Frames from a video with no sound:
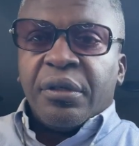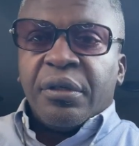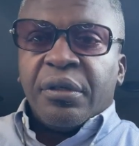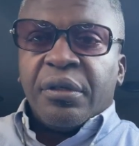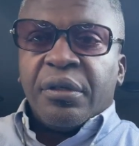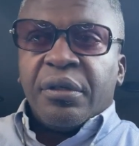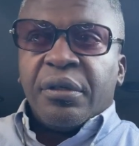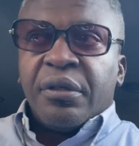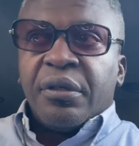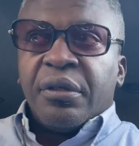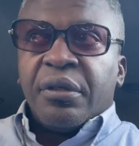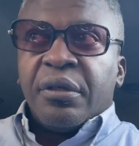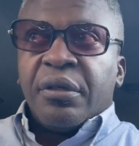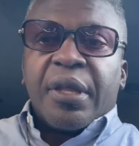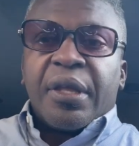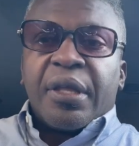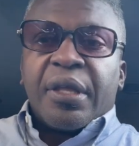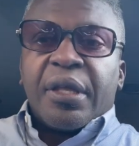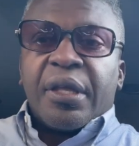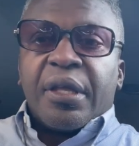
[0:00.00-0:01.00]

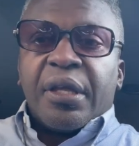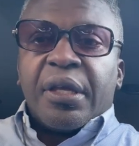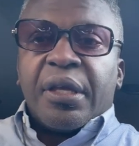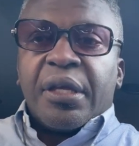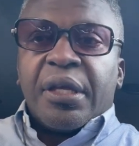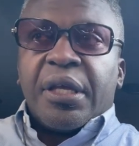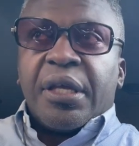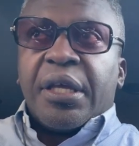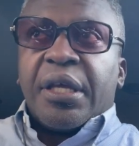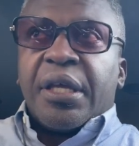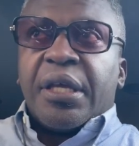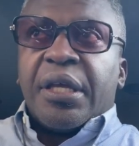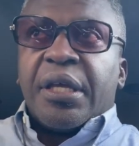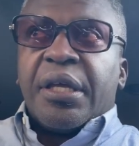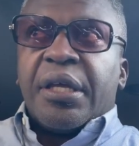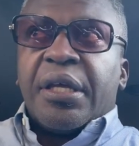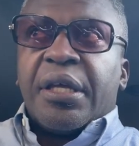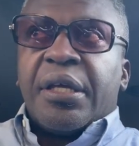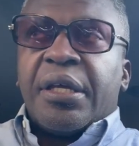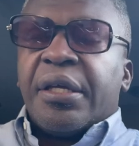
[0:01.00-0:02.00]

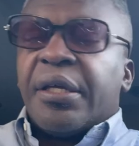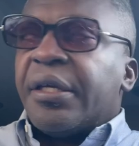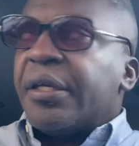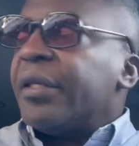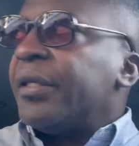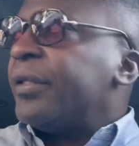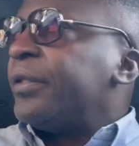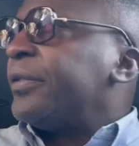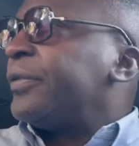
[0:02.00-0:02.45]
Nothing is said.